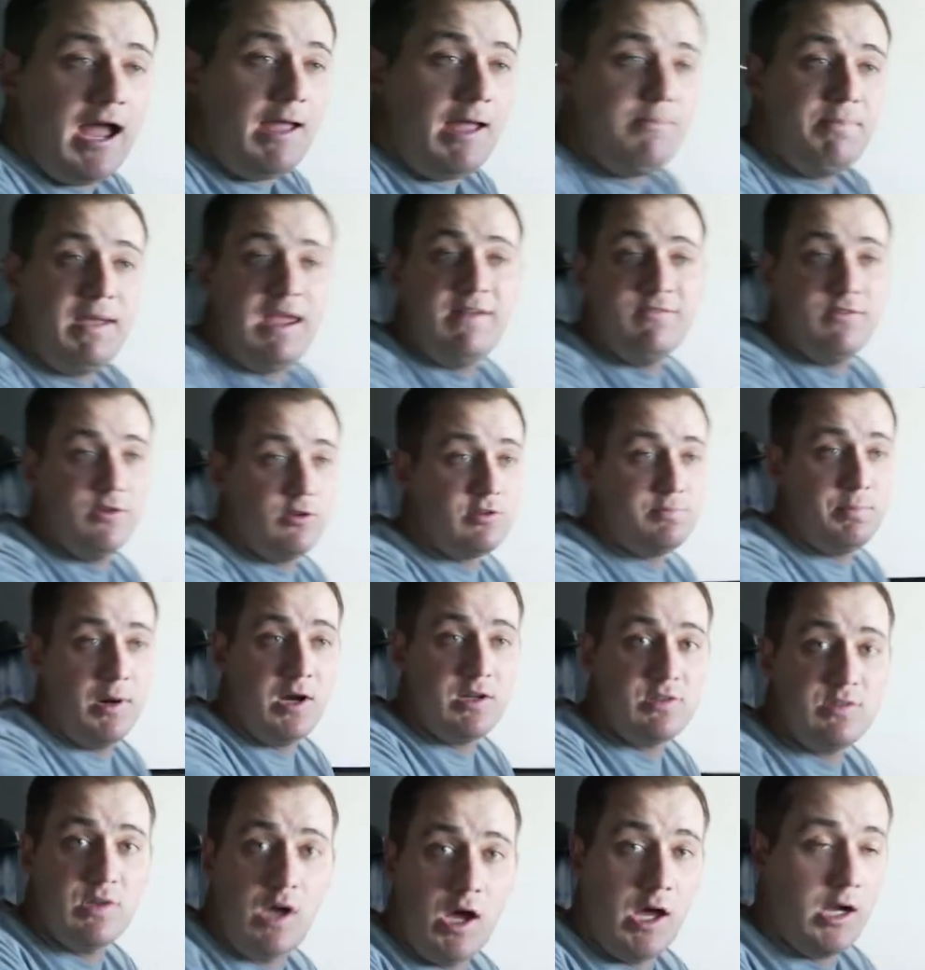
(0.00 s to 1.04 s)
I paid for those
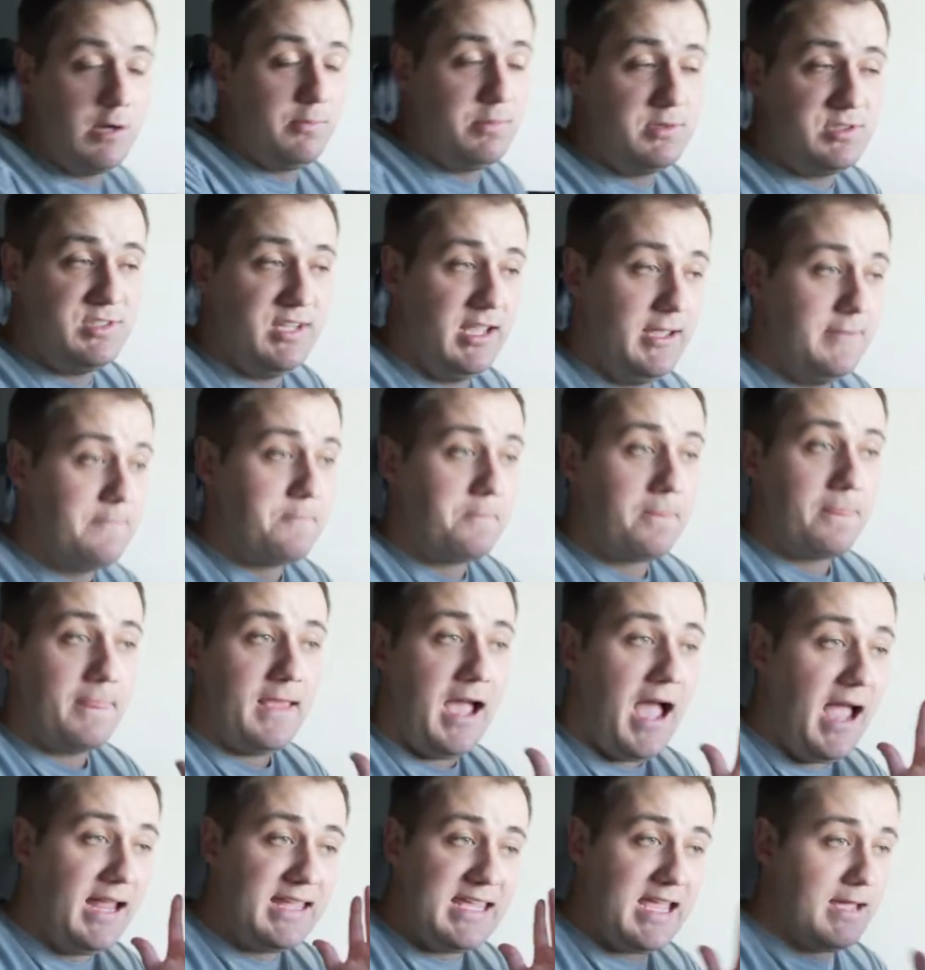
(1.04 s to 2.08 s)
parts 100%.
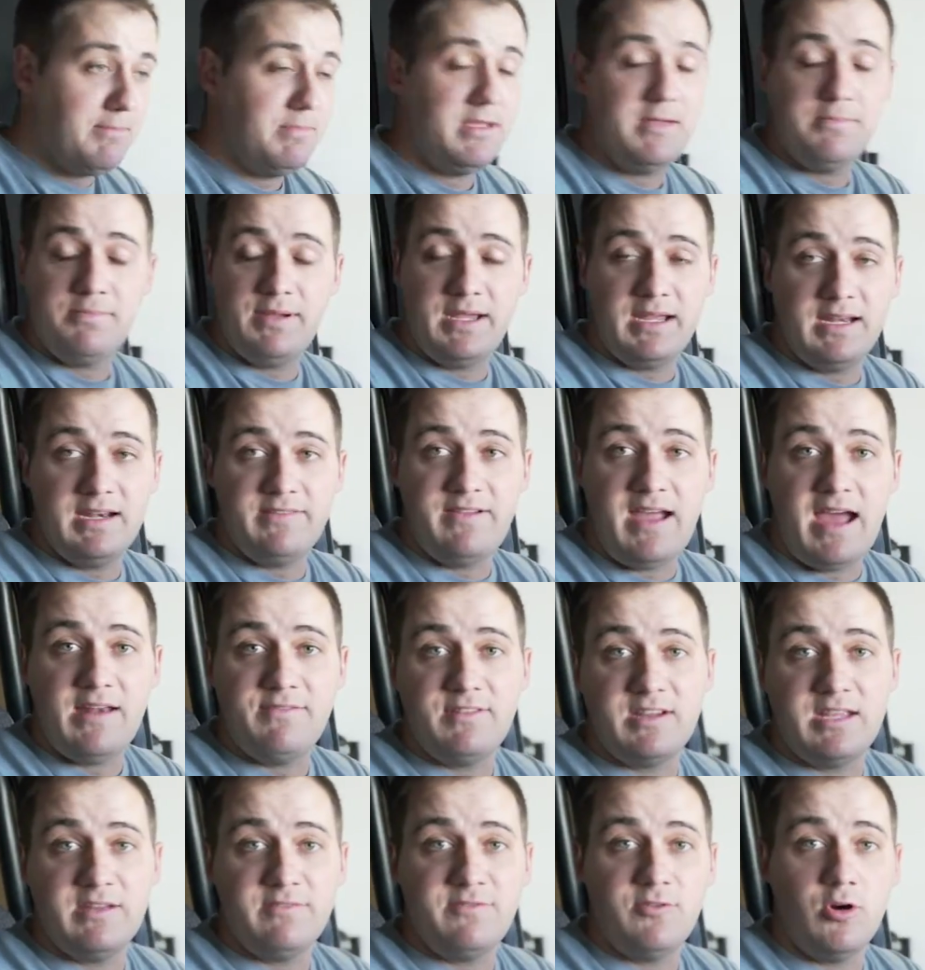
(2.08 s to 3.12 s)
I can't be a big enough
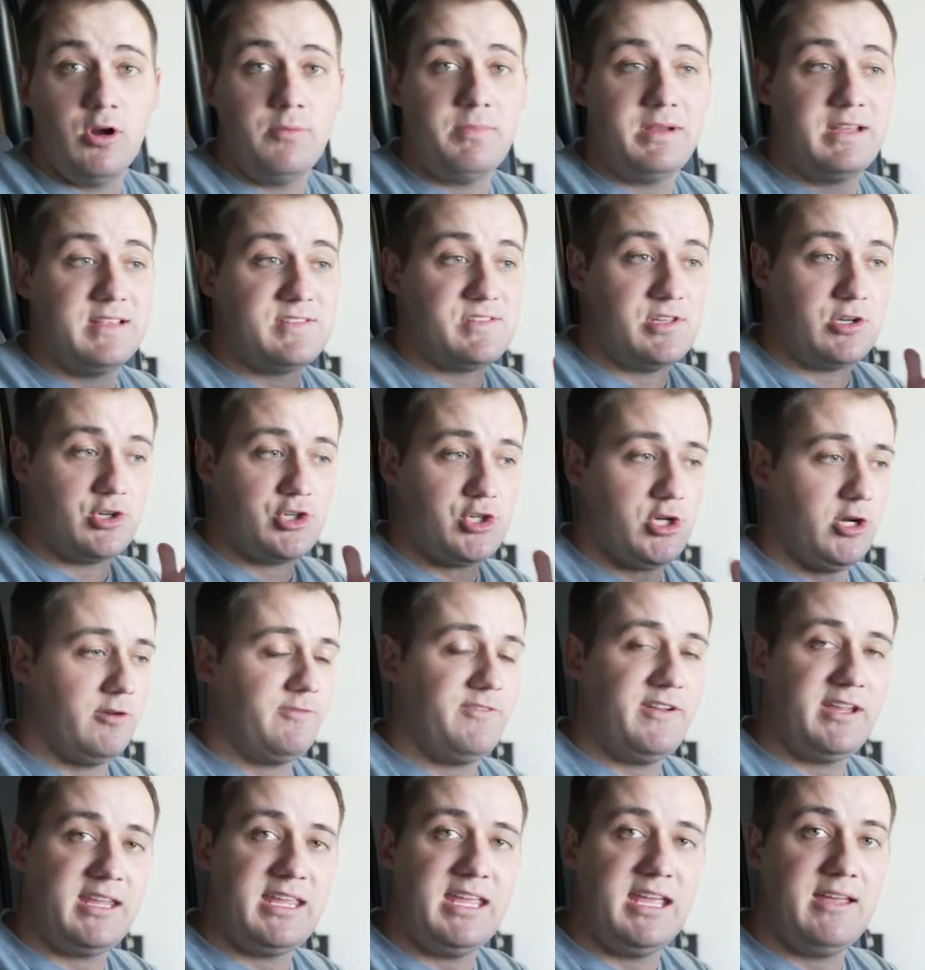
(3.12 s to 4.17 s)
advocate for it because their
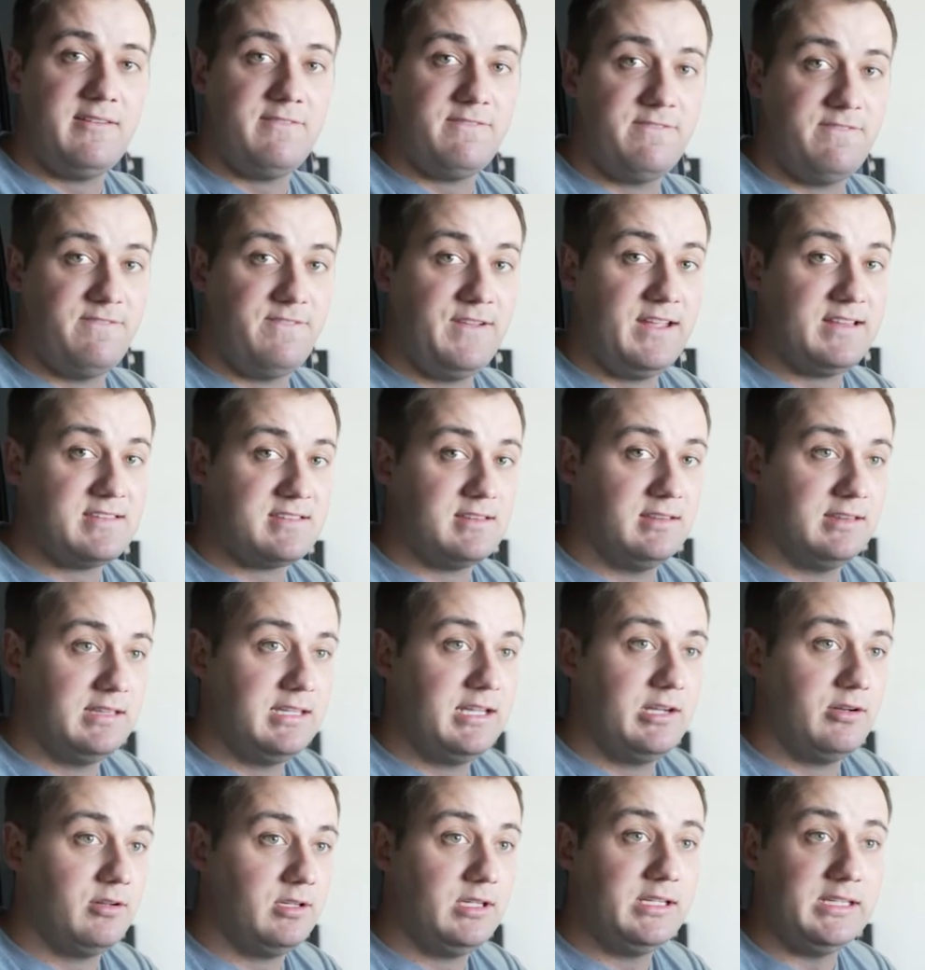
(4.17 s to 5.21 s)
SureFit kit fits
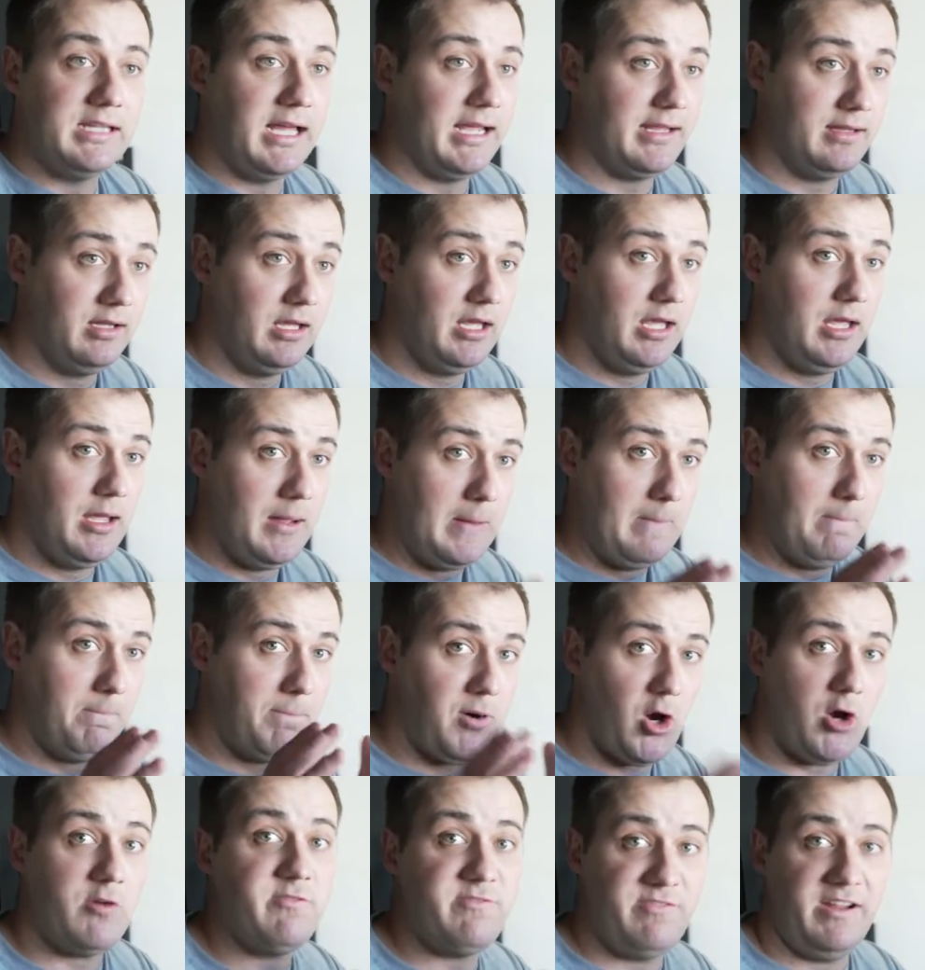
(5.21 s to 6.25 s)
literally like
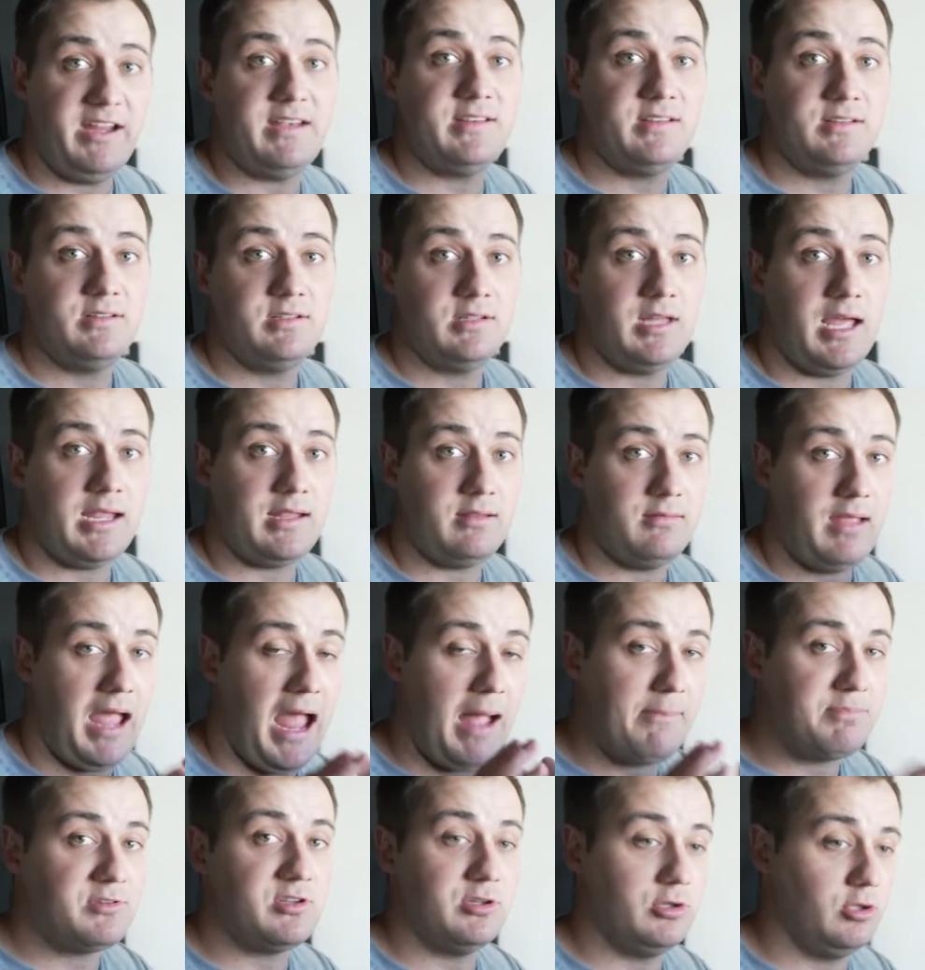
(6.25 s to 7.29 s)
perfect, like
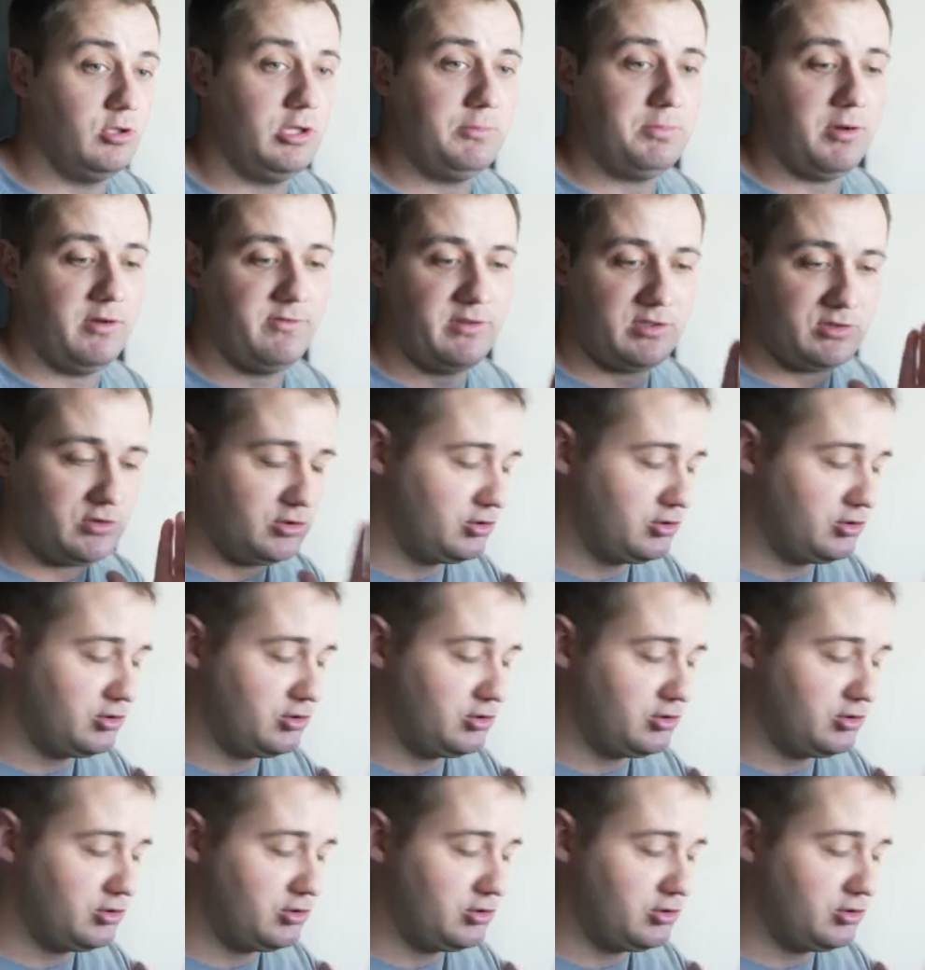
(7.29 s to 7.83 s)
absolutely perfect.